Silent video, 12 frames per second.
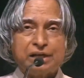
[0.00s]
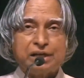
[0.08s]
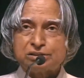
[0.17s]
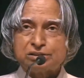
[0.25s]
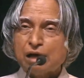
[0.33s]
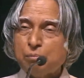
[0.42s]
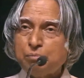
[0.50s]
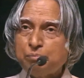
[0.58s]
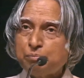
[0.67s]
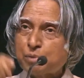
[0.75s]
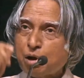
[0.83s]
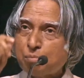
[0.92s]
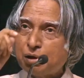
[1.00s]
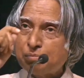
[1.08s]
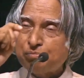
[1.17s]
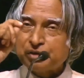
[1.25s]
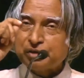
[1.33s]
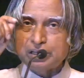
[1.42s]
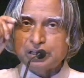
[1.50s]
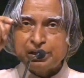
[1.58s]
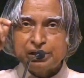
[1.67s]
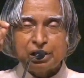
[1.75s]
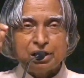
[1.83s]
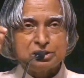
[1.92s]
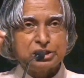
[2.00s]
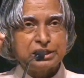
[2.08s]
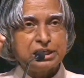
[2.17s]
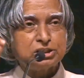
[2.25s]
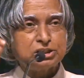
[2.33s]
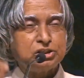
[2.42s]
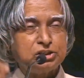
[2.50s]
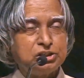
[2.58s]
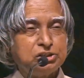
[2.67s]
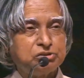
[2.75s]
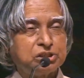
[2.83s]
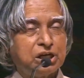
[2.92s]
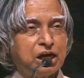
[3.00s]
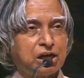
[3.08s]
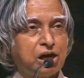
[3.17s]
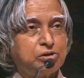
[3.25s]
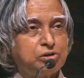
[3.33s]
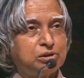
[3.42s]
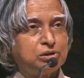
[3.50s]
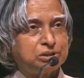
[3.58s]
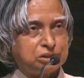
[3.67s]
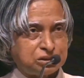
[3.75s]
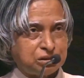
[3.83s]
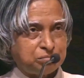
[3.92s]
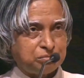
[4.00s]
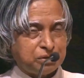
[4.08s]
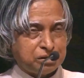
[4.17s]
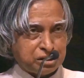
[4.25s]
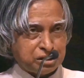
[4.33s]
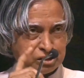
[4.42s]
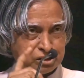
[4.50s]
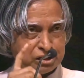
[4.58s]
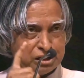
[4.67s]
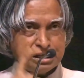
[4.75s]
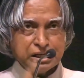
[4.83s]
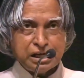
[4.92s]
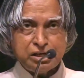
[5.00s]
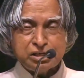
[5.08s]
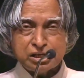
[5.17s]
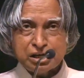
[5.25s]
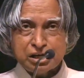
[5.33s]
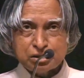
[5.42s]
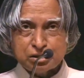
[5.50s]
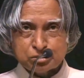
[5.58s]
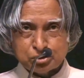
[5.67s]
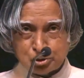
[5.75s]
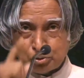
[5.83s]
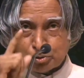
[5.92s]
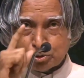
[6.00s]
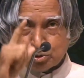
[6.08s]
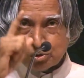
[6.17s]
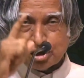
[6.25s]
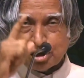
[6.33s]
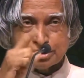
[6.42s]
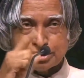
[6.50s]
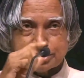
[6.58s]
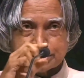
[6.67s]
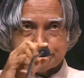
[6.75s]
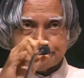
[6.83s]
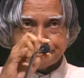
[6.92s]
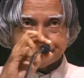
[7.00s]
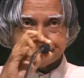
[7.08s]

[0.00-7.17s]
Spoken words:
There is some problem in the second stage control system. There's a leakage, so you don't launch.